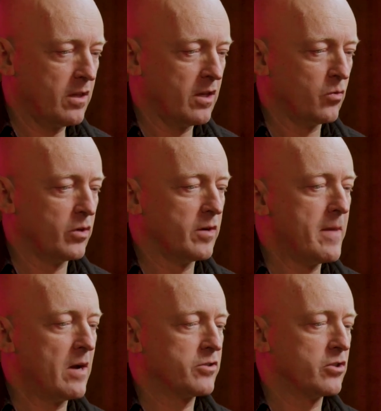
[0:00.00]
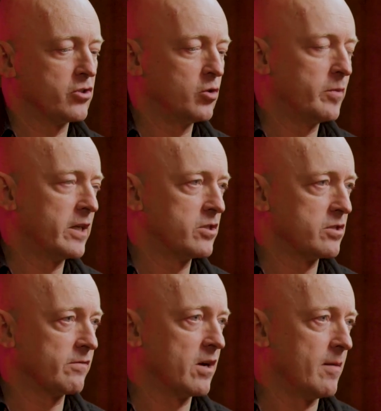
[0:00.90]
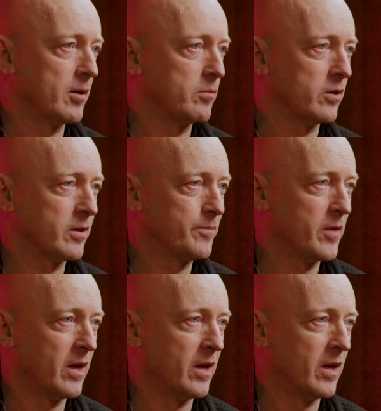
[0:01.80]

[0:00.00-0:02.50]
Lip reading: it would amount to 2 pages of comic book.